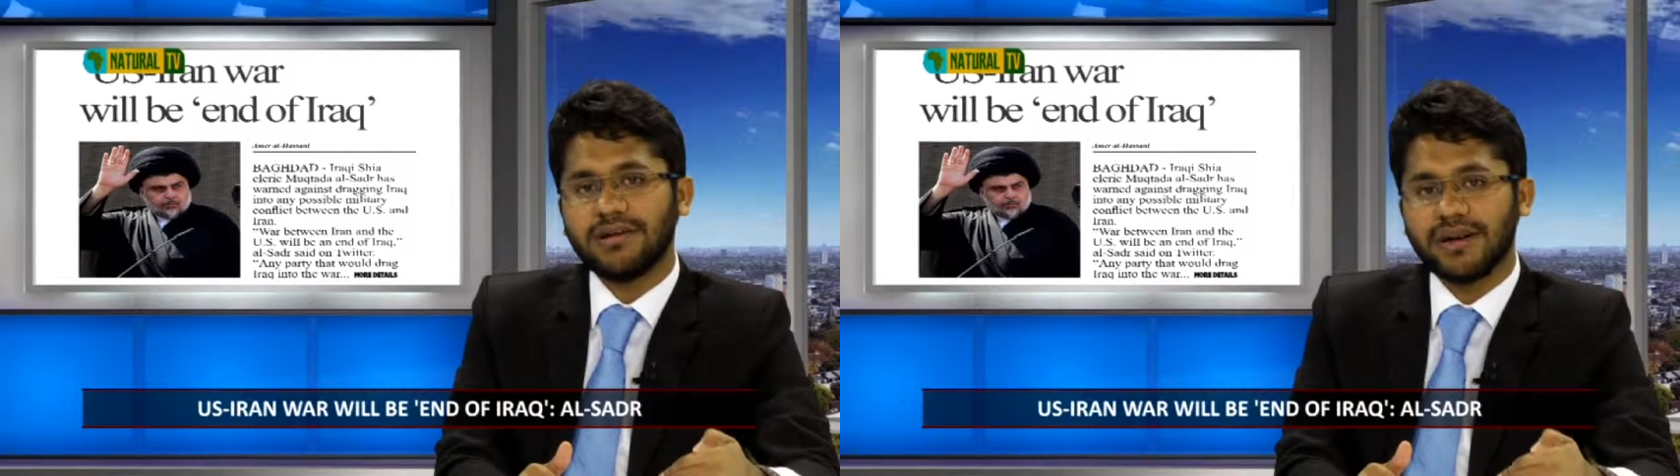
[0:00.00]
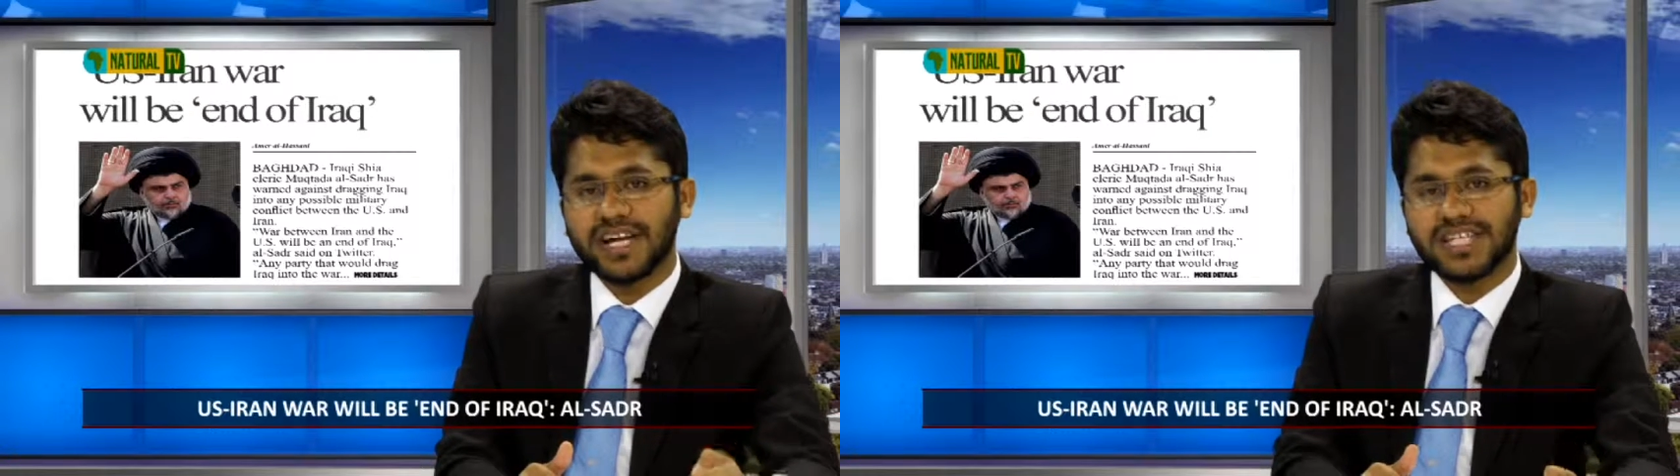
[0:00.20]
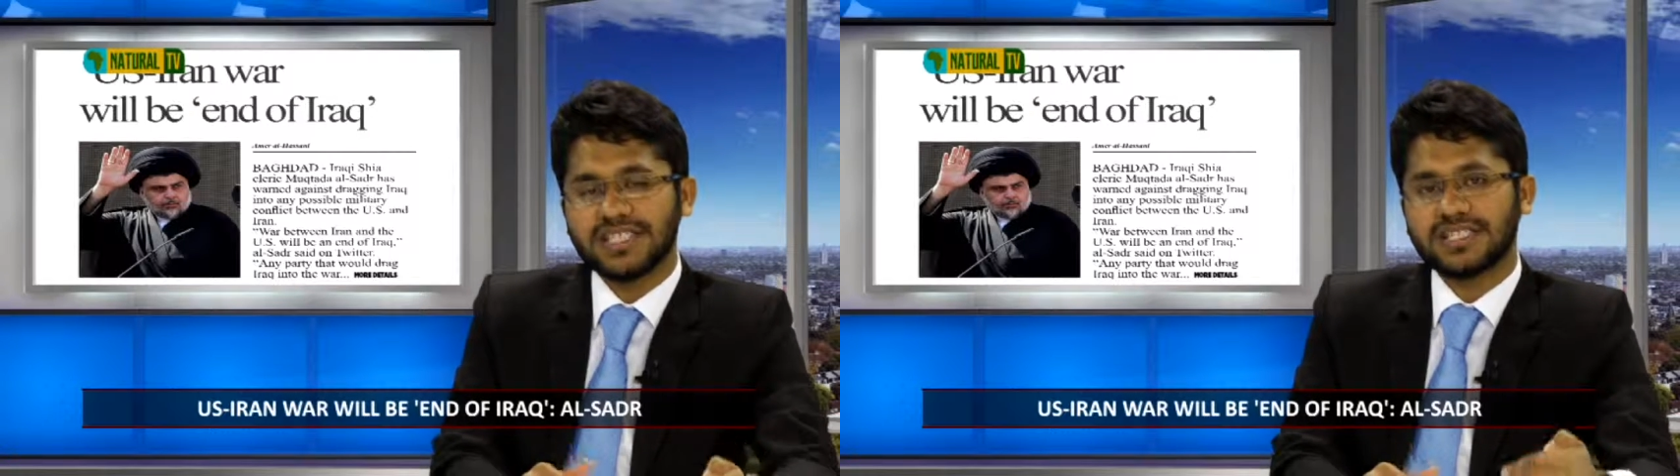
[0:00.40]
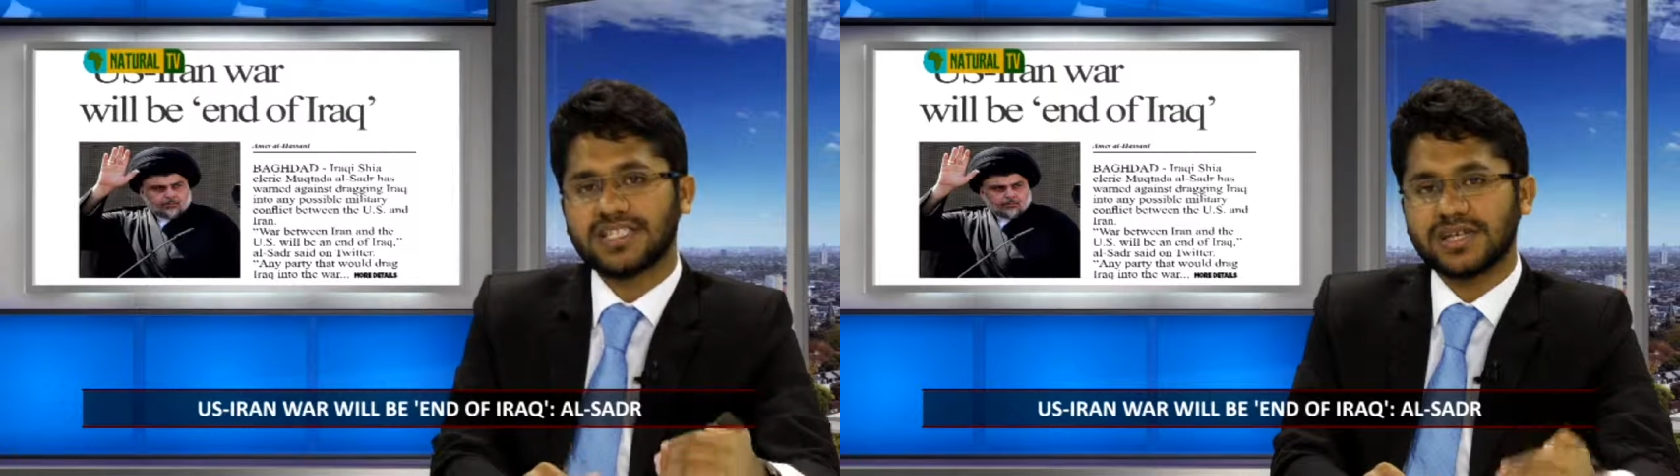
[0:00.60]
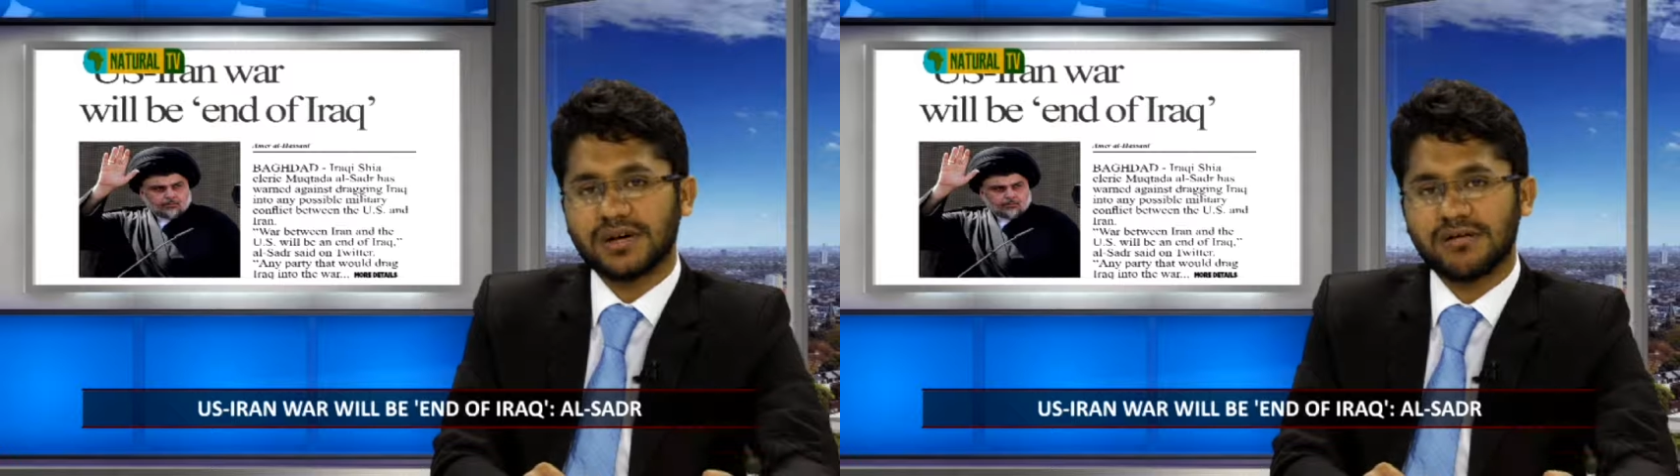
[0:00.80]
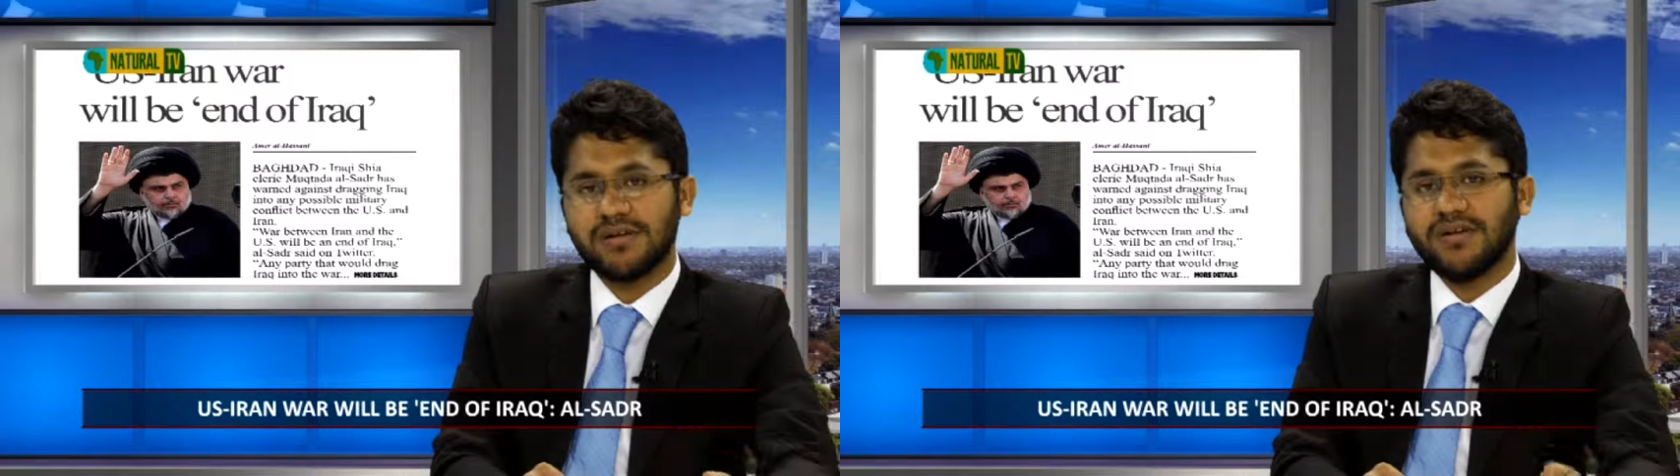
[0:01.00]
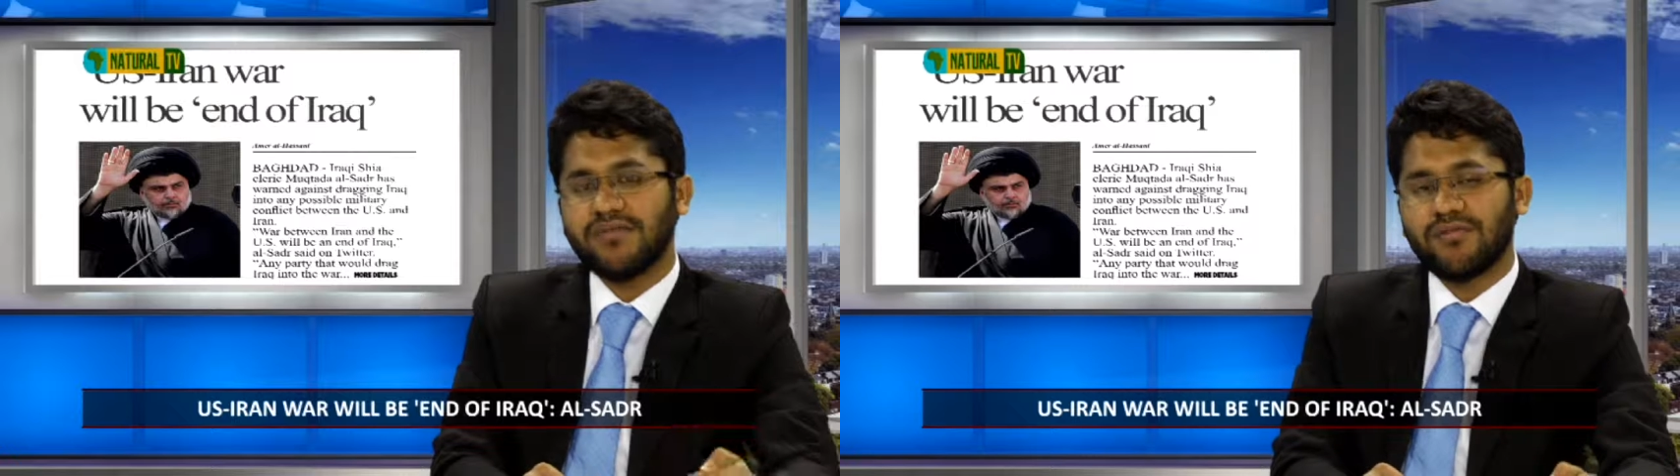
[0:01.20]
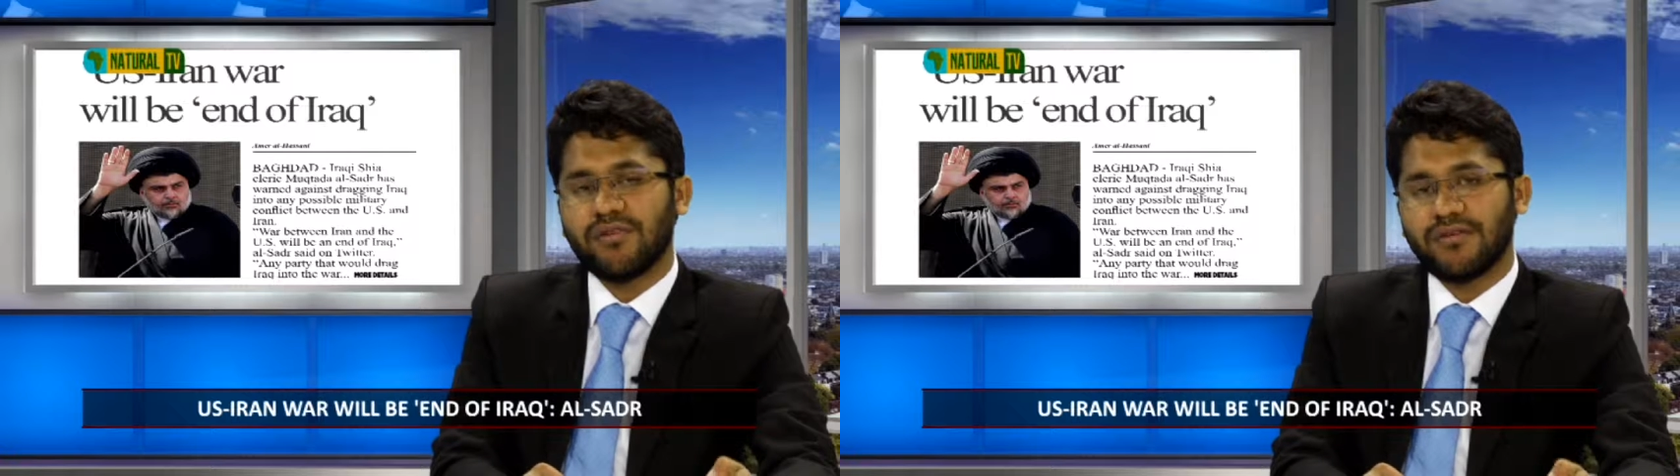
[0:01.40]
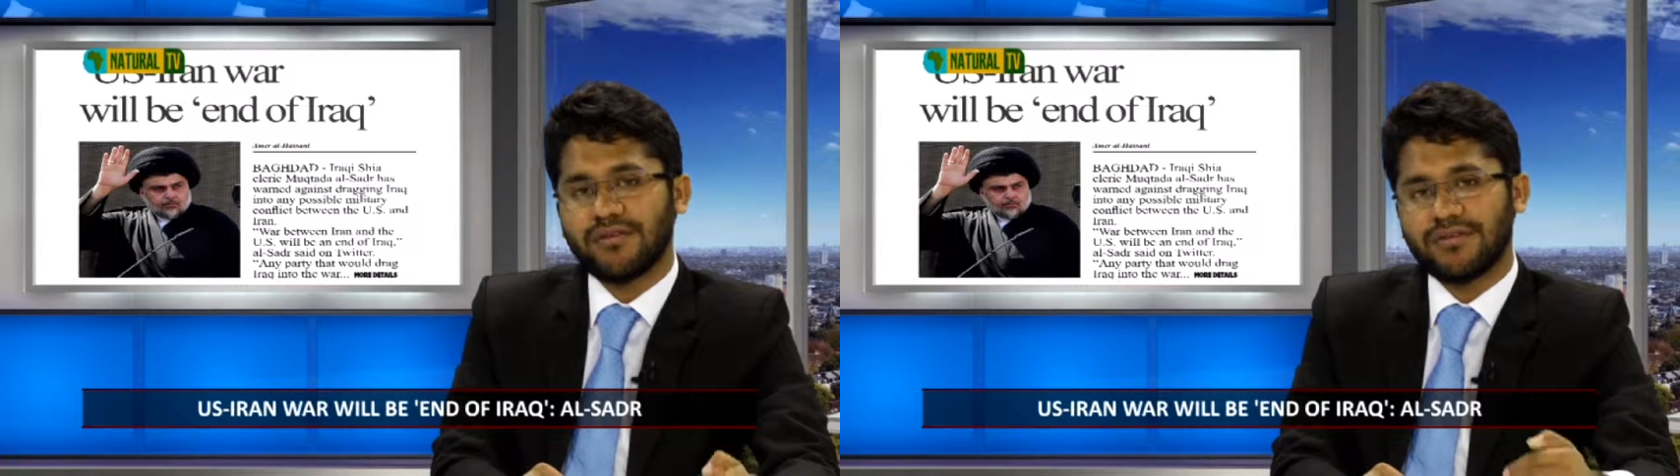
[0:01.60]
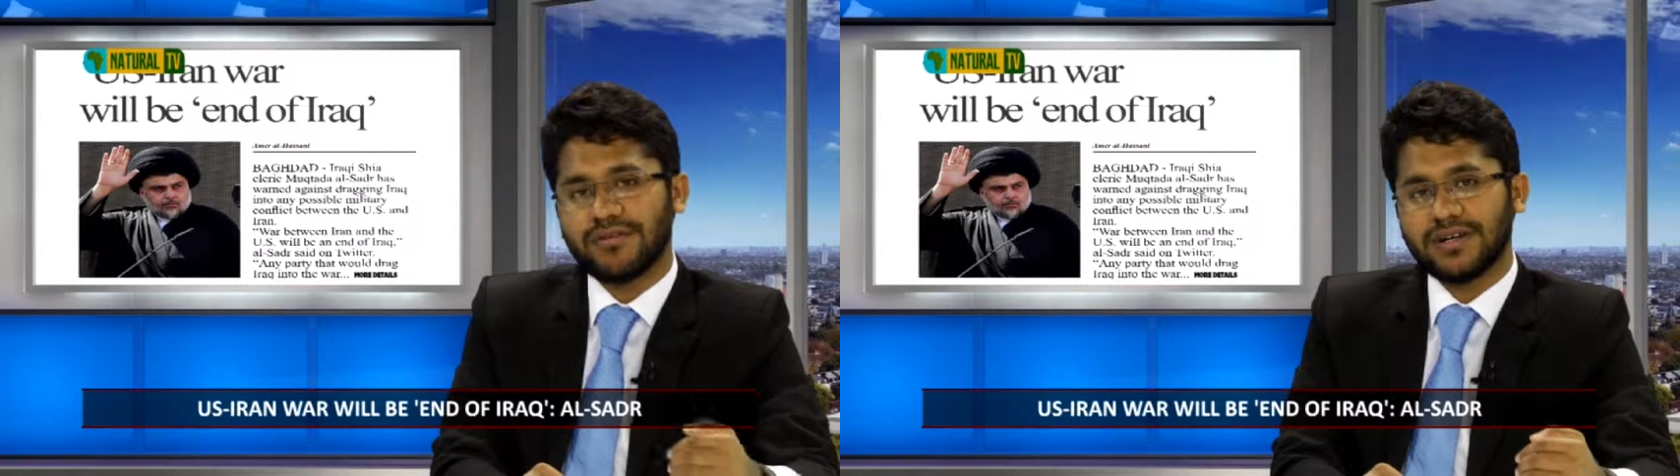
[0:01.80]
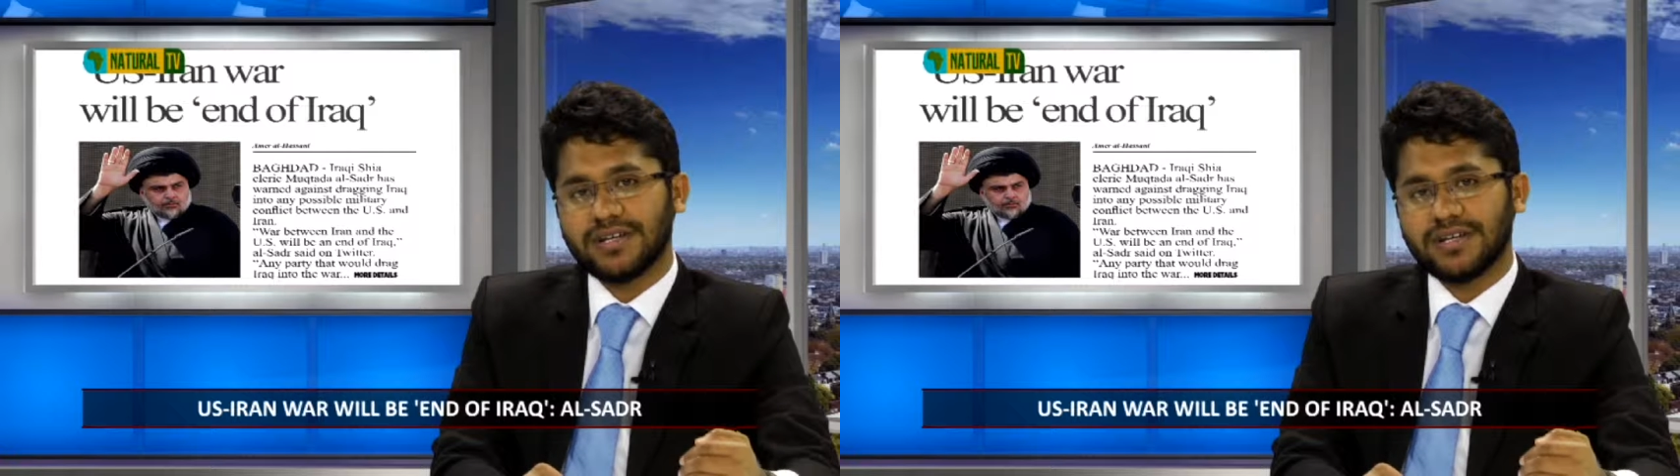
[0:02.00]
great disaster for